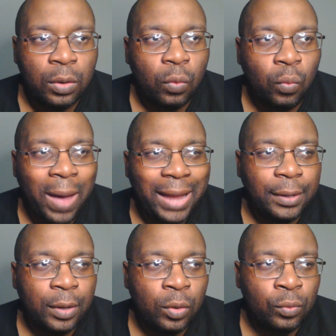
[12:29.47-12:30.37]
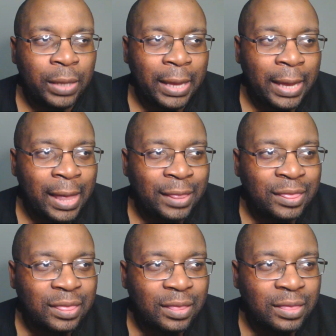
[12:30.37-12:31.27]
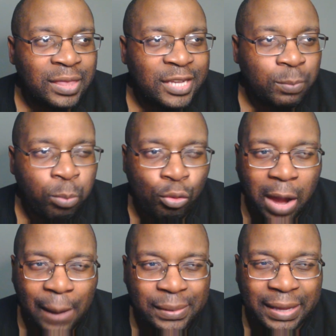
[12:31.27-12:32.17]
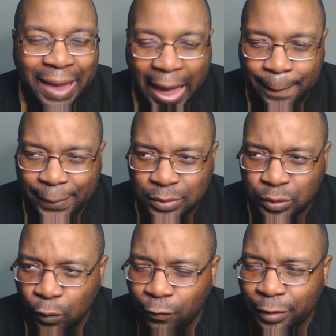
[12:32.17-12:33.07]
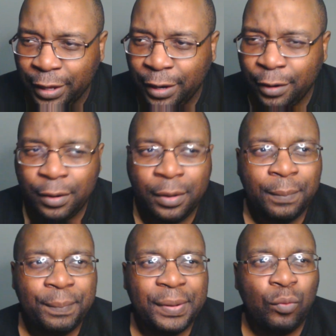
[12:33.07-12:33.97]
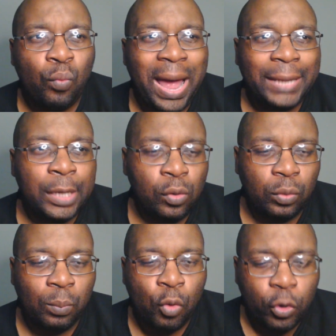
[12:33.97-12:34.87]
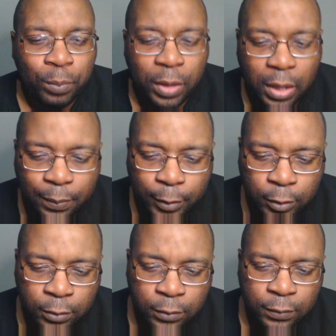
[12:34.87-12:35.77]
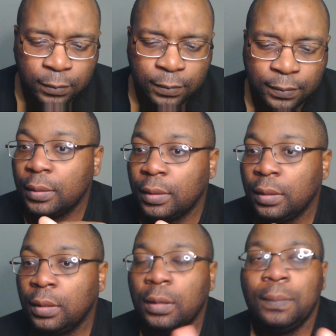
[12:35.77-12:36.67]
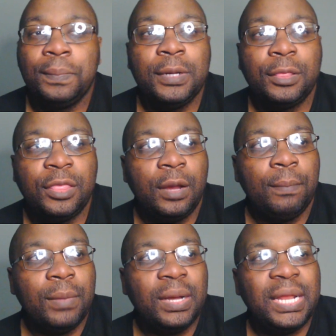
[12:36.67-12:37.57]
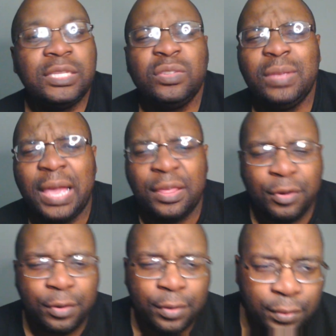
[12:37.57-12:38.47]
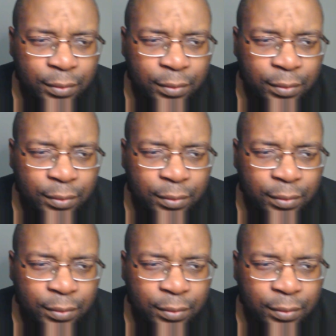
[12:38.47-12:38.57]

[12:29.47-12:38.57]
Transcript: Why don't, and this probably happens over there, but why don't more people put their money together?